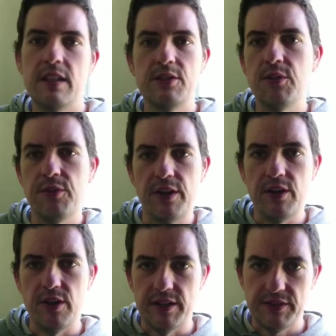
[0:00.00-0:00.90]
It's not very
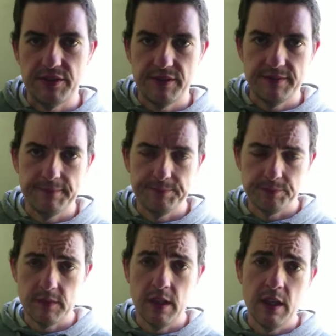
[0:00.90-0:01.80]
nice.
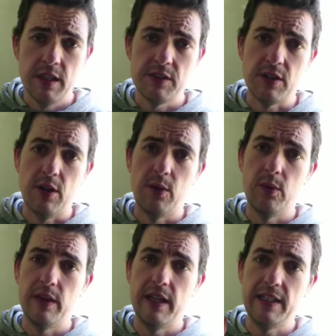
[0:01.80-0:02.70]
So
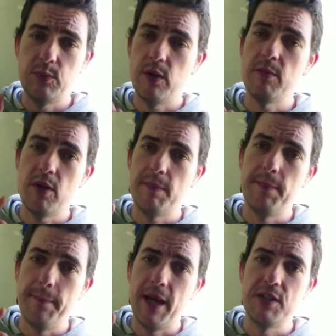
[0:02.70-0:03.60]
that's one of my
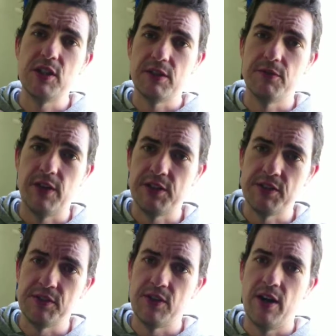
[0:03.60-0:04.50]
major
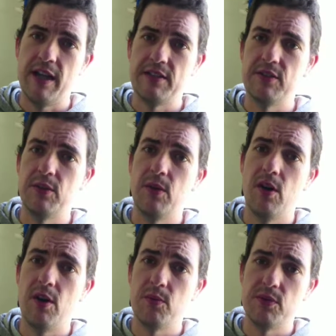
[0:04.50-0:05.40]
confessions that I had to do.
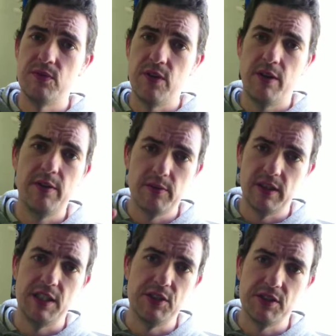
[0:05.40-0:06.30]
I was very
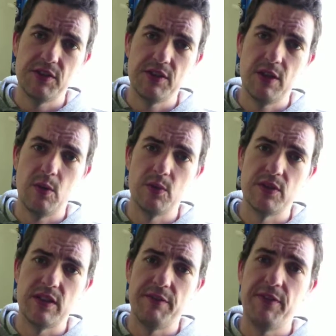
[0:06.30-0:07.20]
religious. I
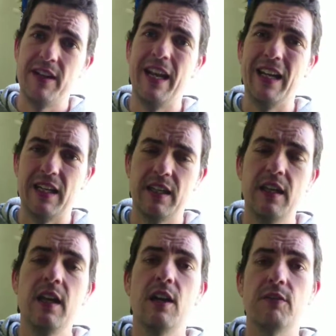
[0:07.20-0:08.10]
was a fanatic
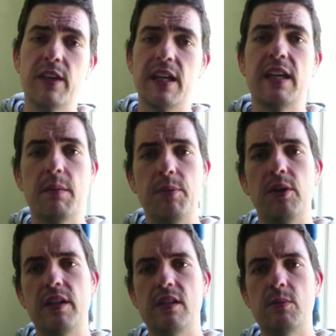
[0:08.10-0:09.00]
of getting up
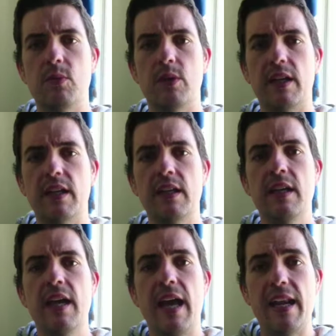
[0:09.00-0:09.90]
early in the morning
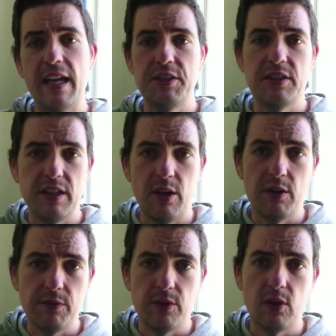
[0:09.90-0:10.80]
and actually
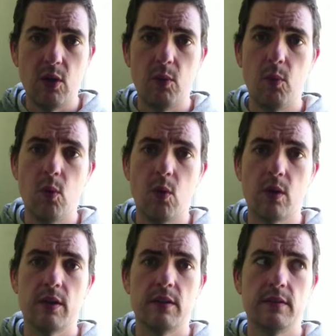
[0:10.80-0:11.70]
going for a long
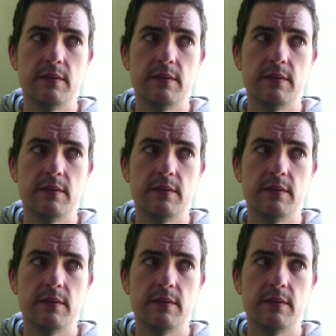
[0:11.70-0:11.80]
walk.